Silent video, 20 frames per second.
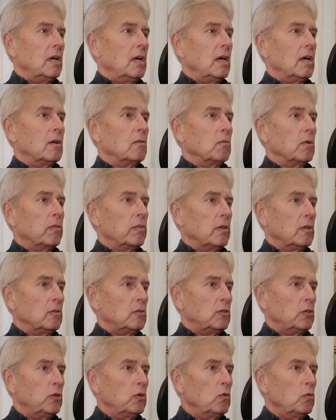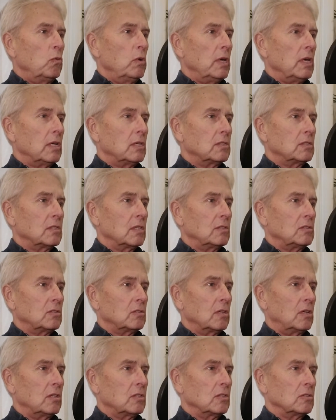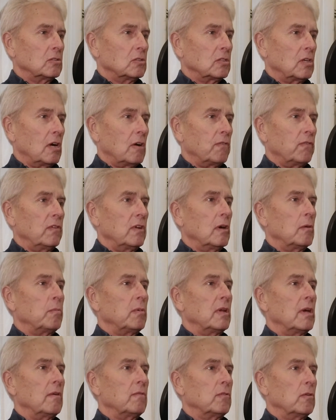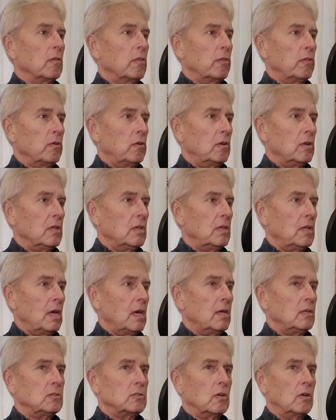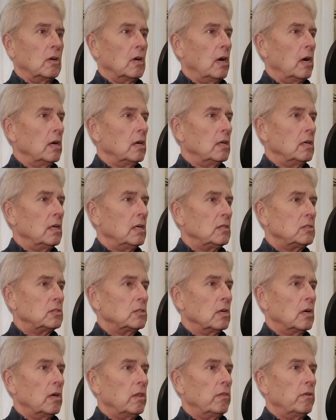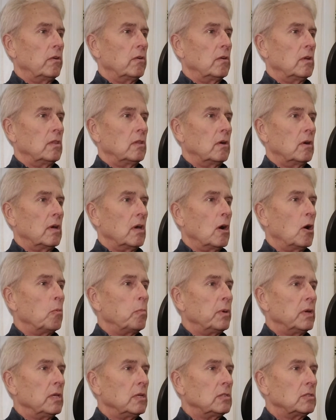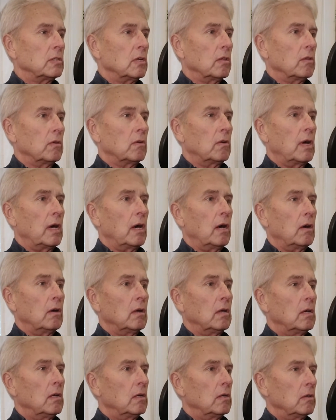and within 2 weeks, they start to soften up. And after 30 days, they're hugging each other, and they're helping each other out,